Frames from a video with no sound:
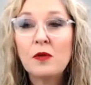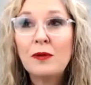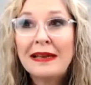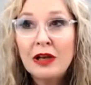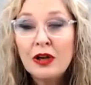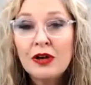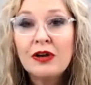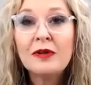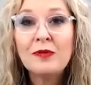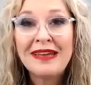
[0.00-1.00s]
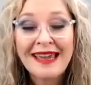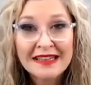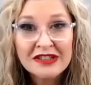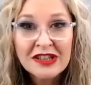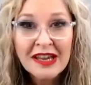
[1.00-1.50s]
learn and we
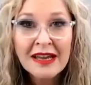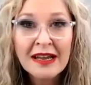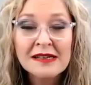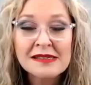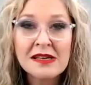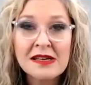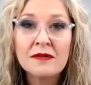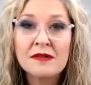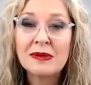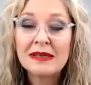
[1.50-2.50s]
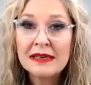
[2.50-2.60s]
educate ourselves, we